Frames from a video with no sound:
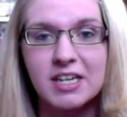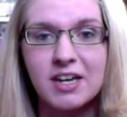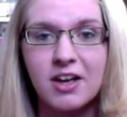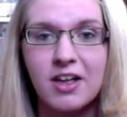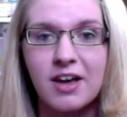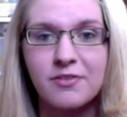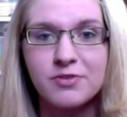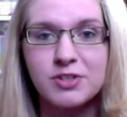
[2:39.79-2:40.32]
I'll
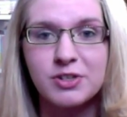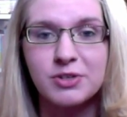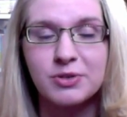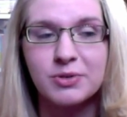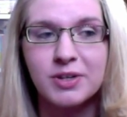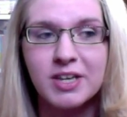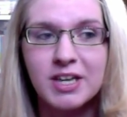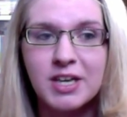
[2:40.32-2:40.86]
have to,
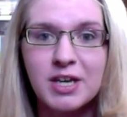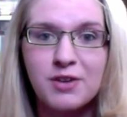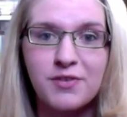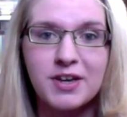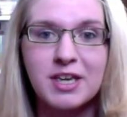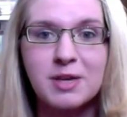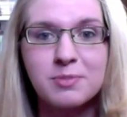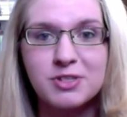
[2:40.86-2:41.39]
if I
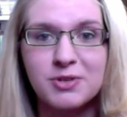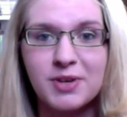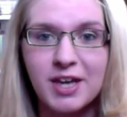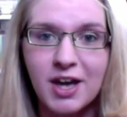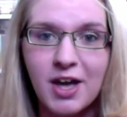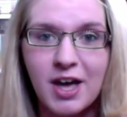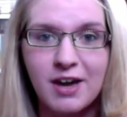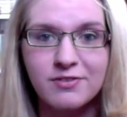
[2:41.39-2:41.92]
keep doing it,
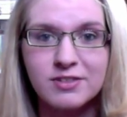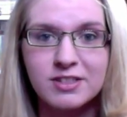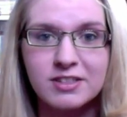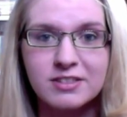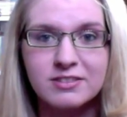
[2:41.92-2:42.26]
I'll have to